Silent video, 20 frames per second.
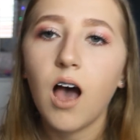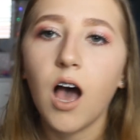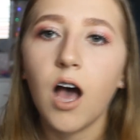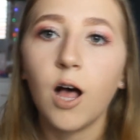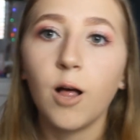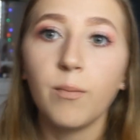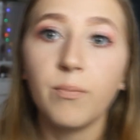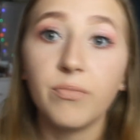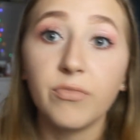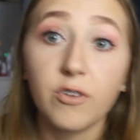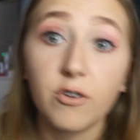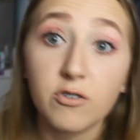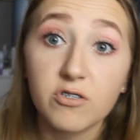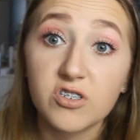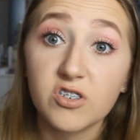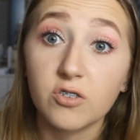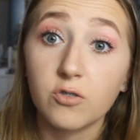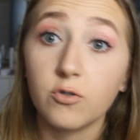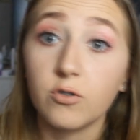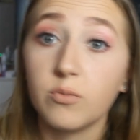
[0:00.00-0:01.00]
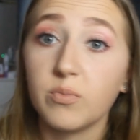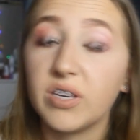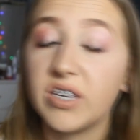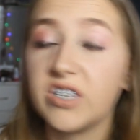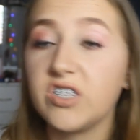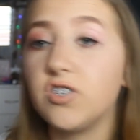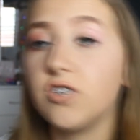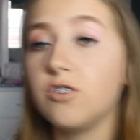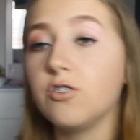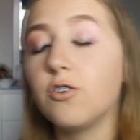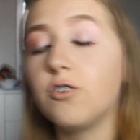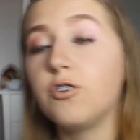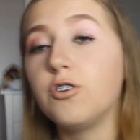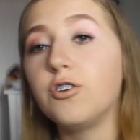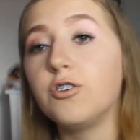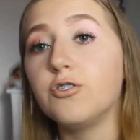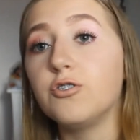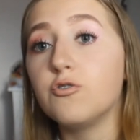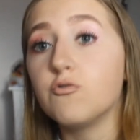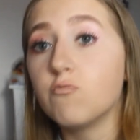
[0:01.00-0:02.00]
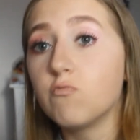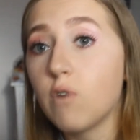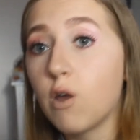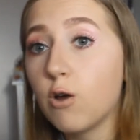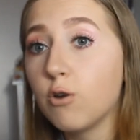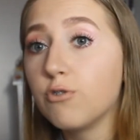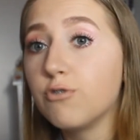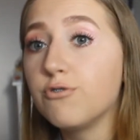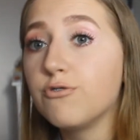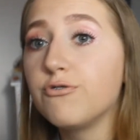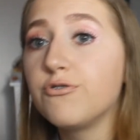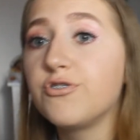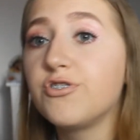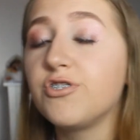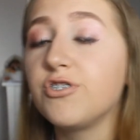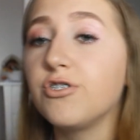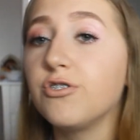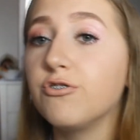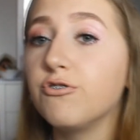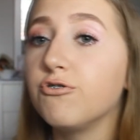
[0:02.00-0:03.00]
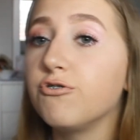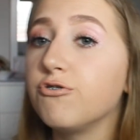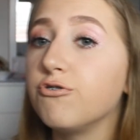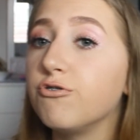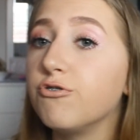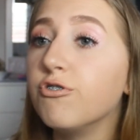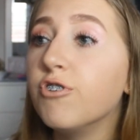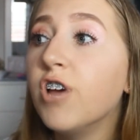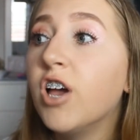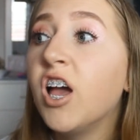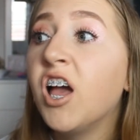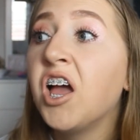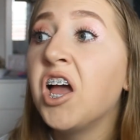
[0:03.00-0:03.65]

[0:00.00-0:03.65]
those are good because you know you can do rows, you can do